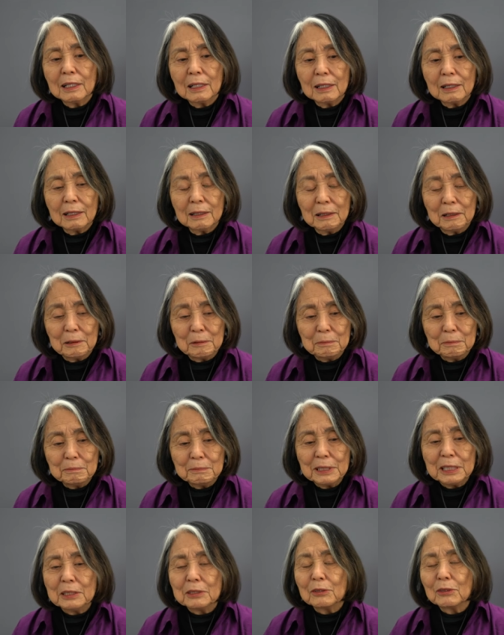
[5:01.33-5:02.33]
uh,
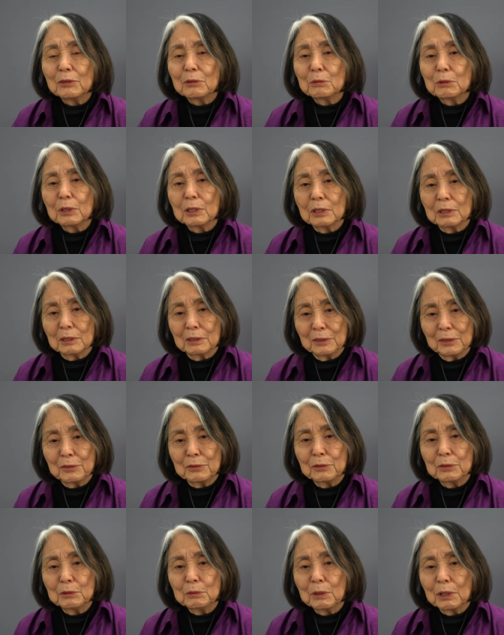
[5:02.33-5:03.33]
into the world
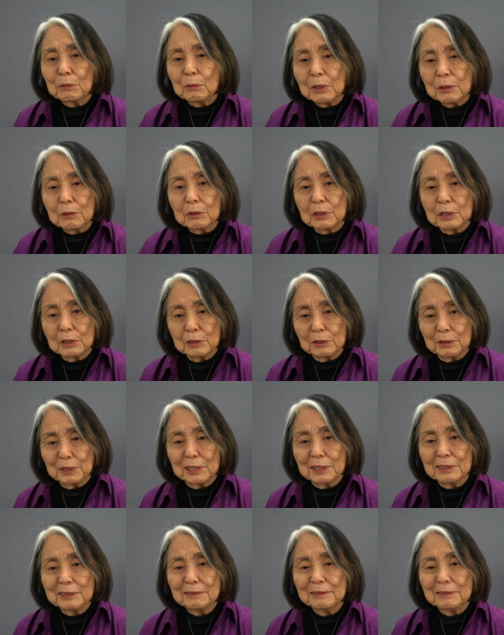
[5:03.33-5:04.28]
through what we were doing.